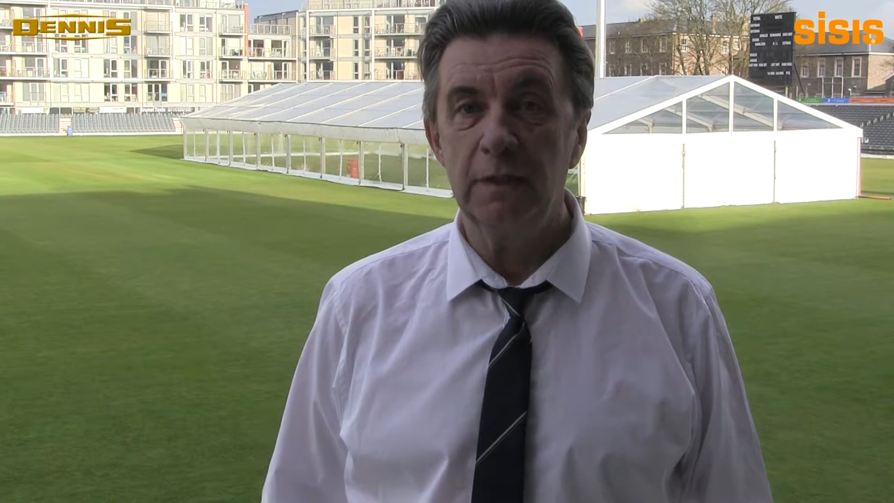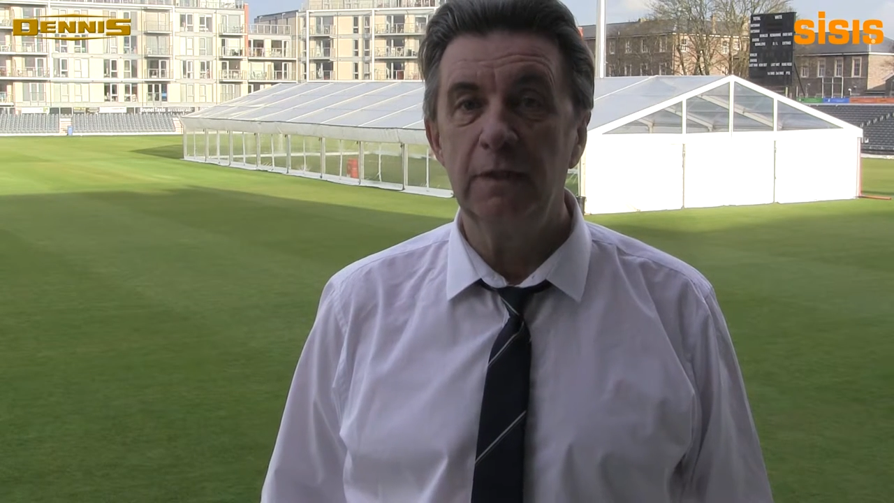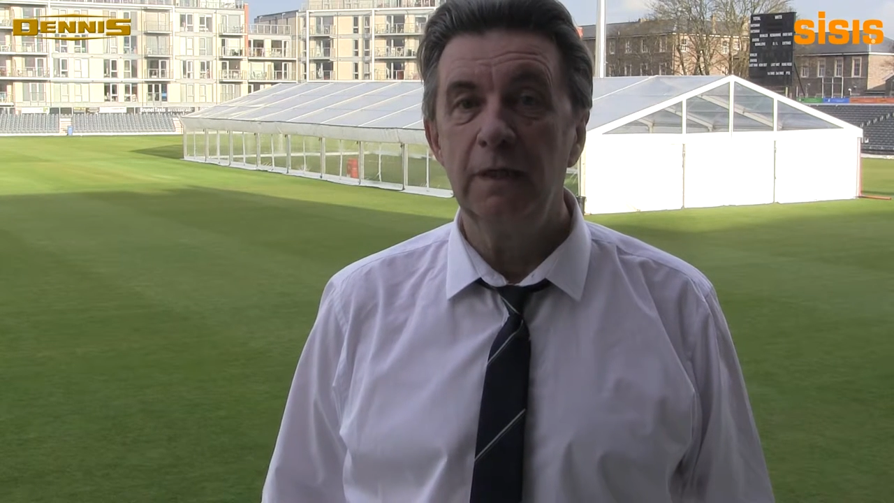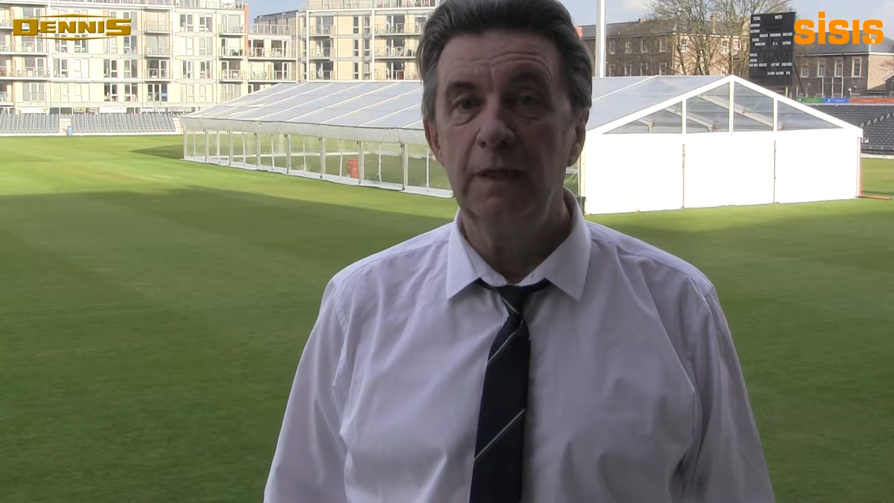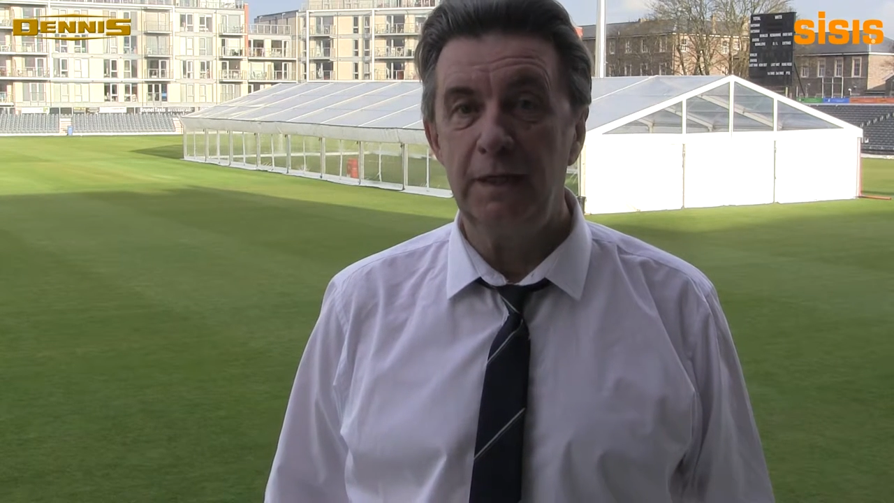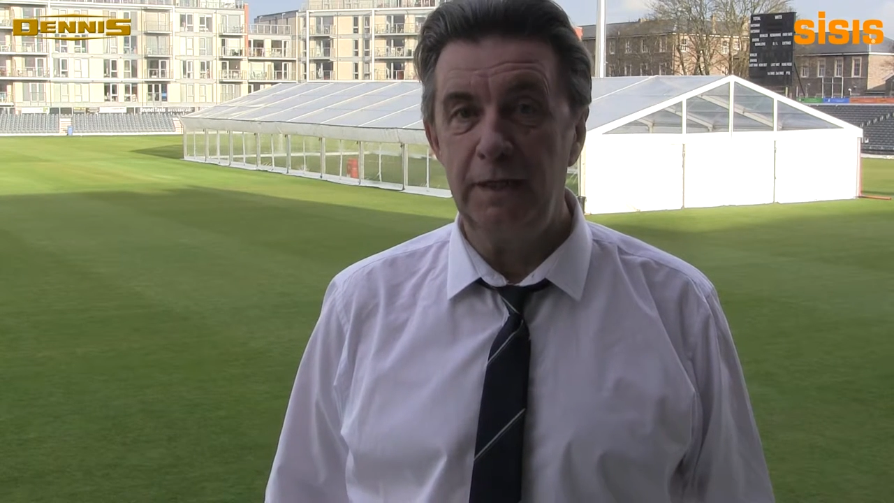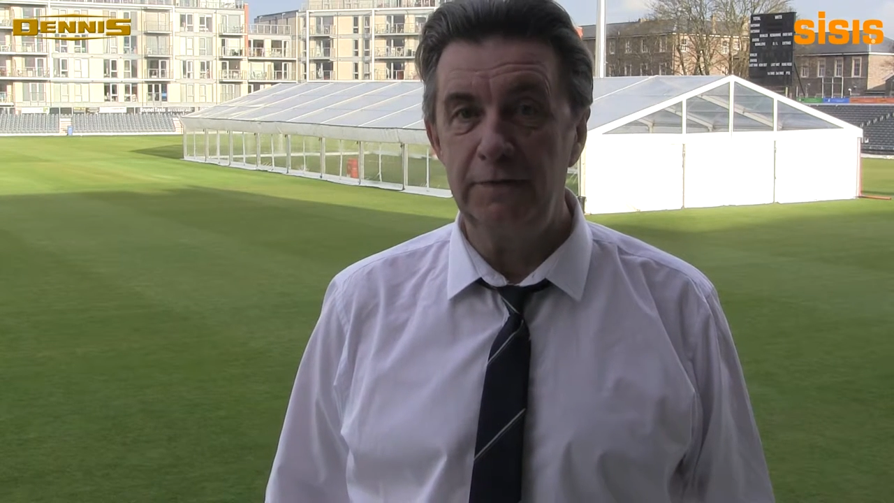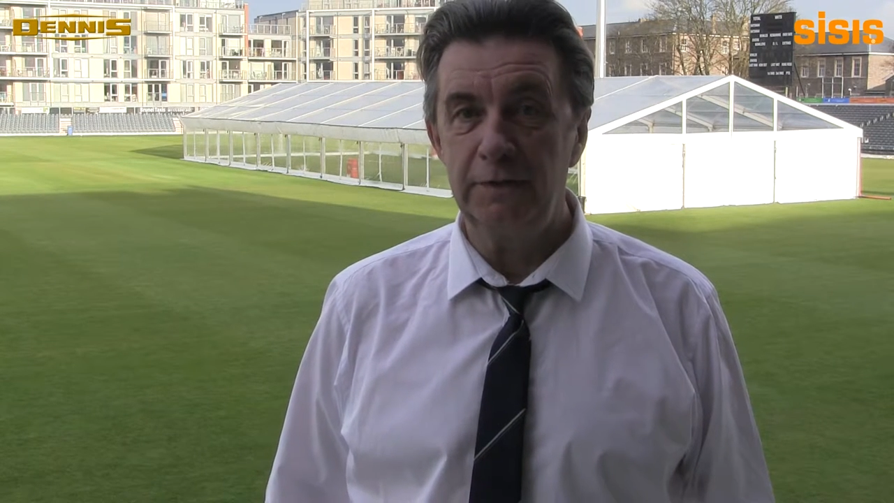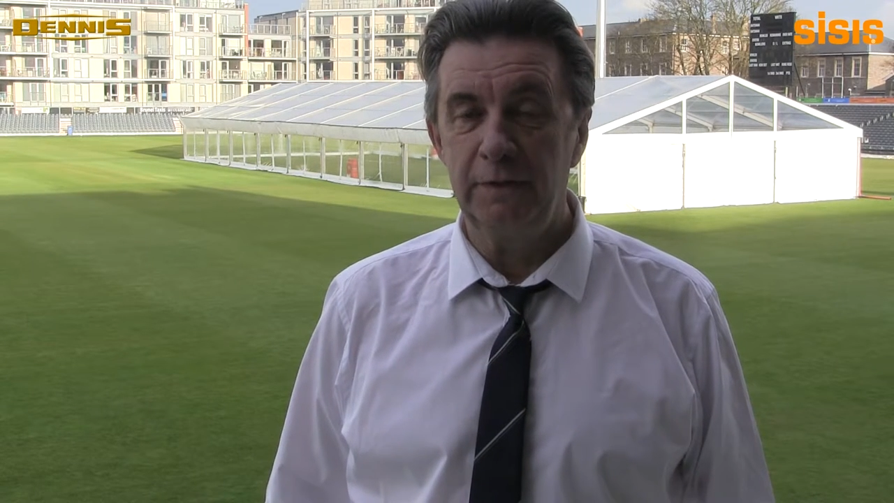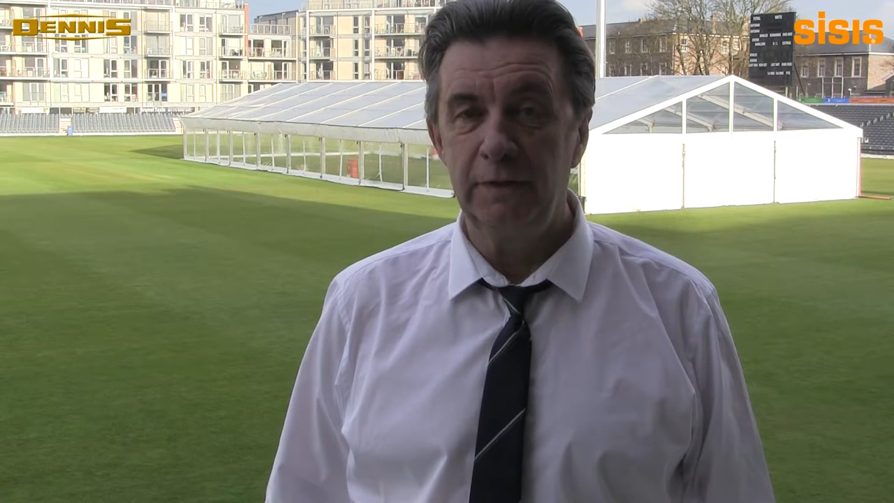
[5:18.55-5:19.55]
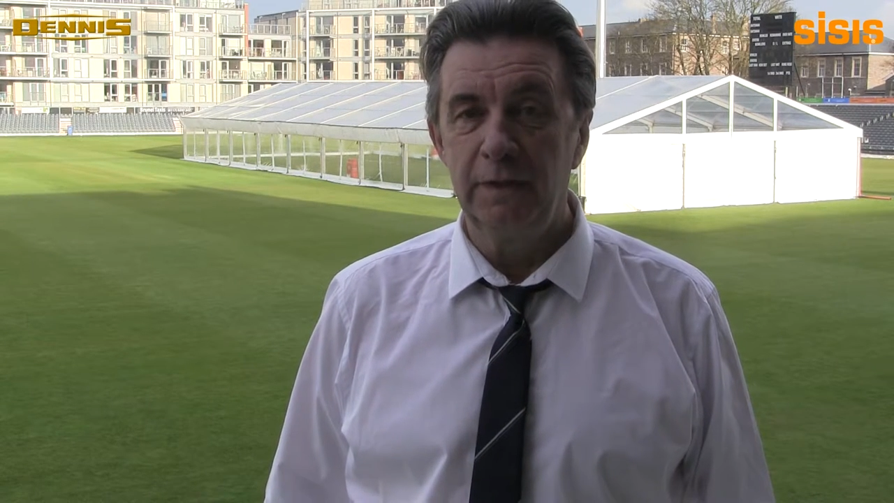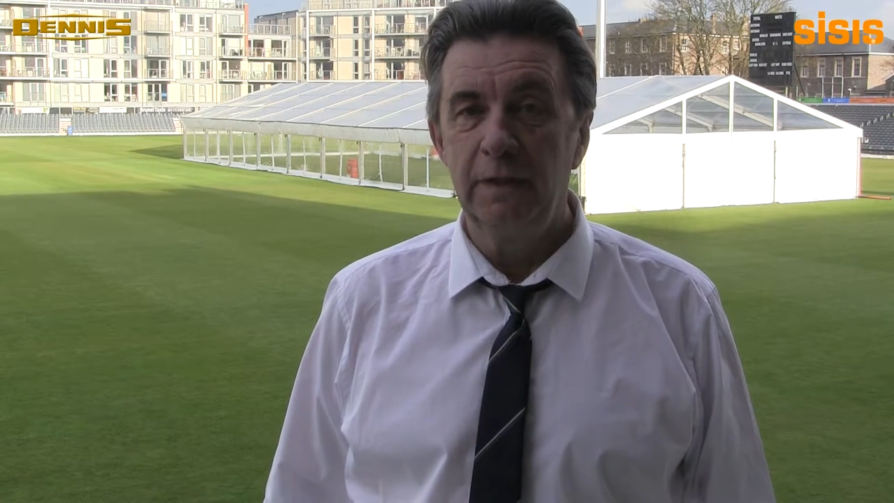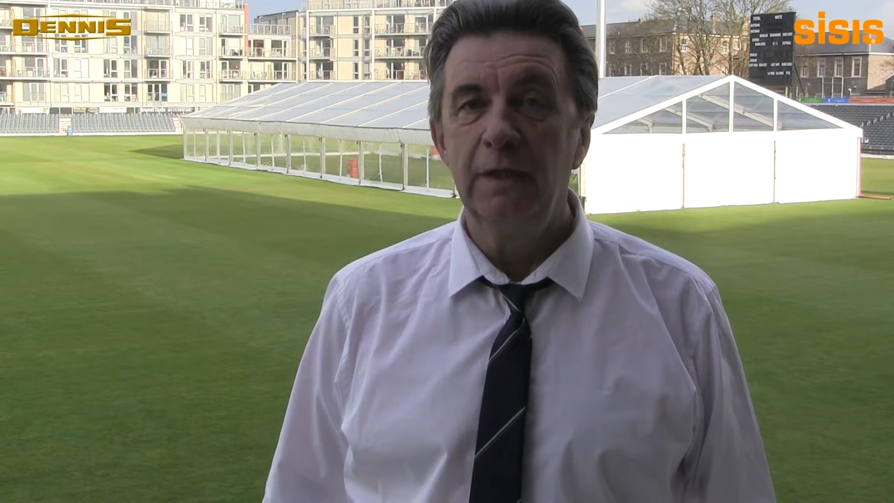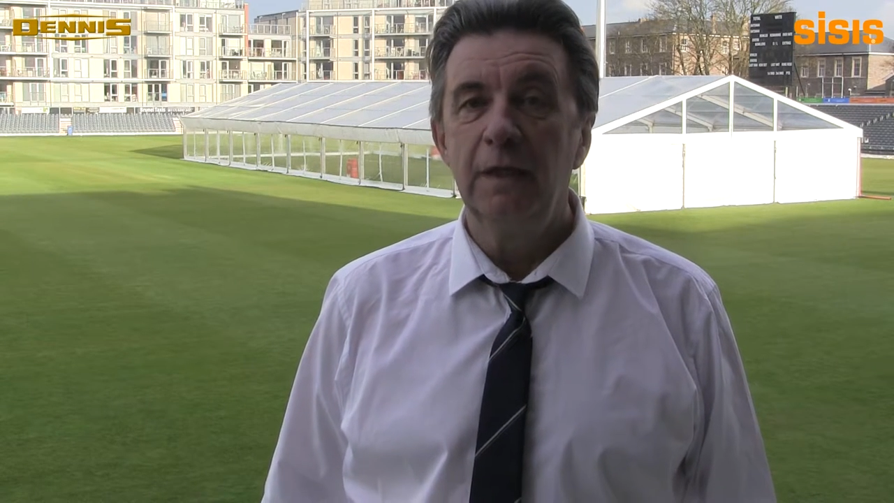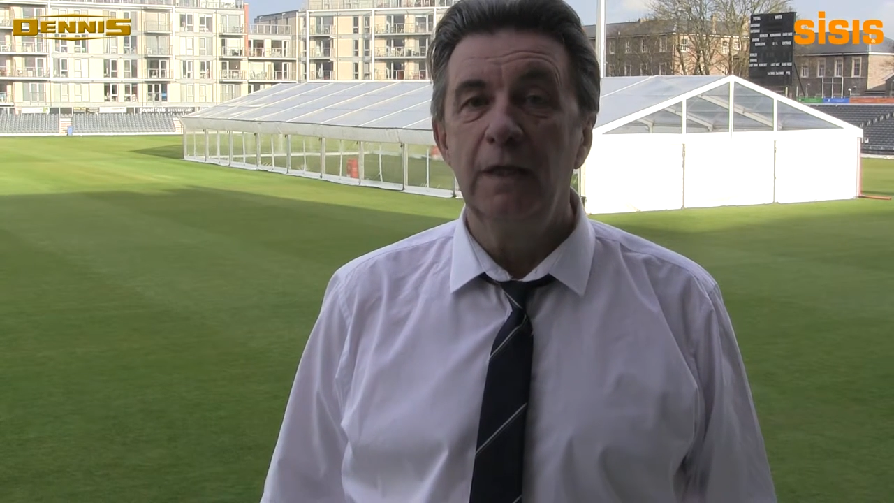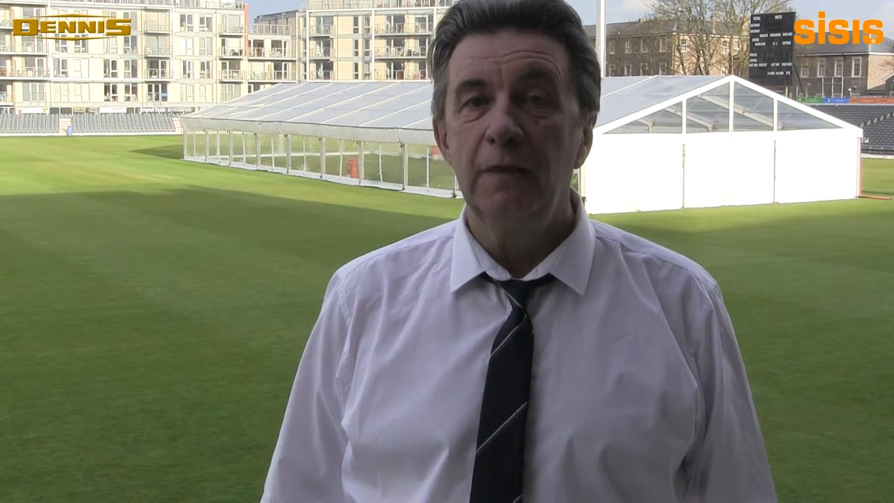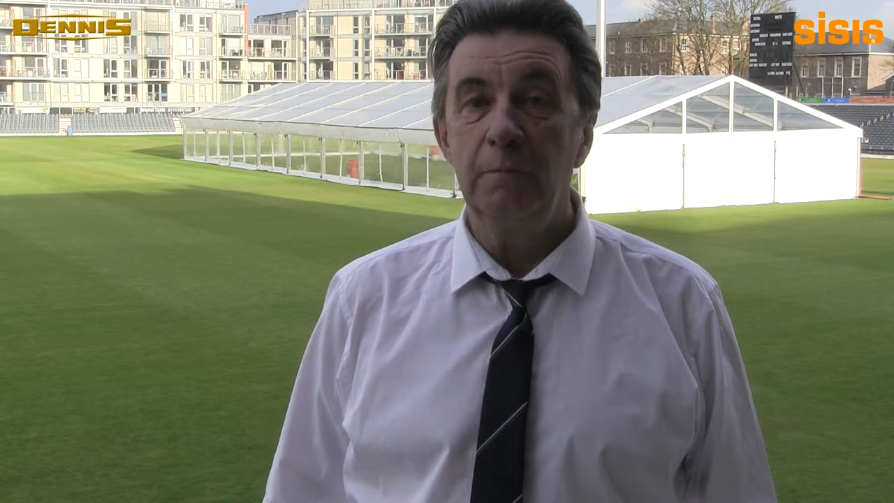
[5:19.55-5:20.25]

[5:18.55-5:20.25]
and it isn't.